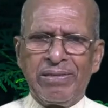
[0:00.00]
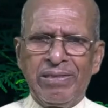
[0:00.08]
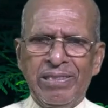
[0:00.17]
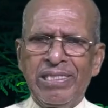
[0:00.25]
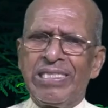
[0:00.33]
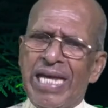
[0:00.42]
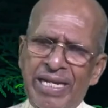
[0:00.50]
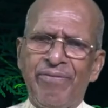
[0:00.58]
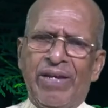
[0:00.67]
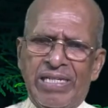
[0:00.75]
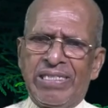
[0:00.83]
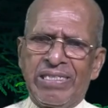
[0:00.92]
It is an
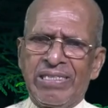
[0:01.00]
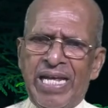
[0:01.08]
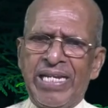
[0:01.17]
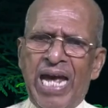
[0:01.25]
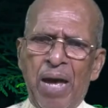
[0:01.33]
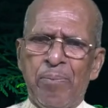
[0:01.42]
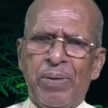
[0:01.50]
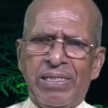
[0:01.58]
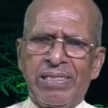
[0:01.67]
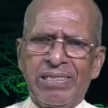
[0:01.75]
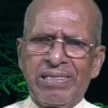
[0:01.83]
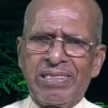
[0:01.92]
event that
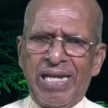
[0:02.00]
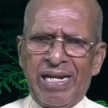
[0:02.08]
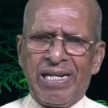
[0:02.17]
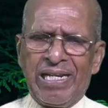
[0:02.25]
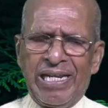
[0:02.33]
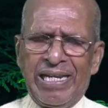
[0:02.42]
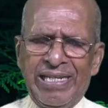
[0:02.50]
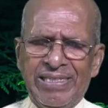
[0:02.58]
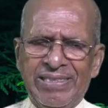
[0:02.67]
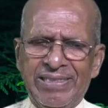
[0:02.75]
happens suddenly.